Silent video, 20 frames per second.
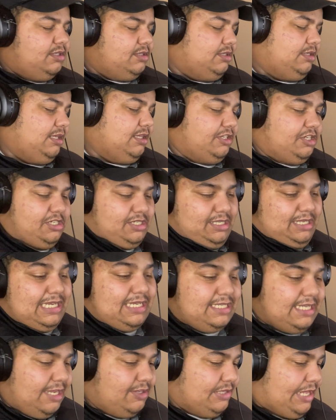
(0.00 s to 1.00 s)
He just
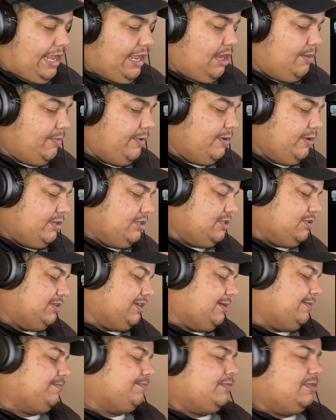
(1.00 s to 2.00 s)
lays down the hammer. So yeah,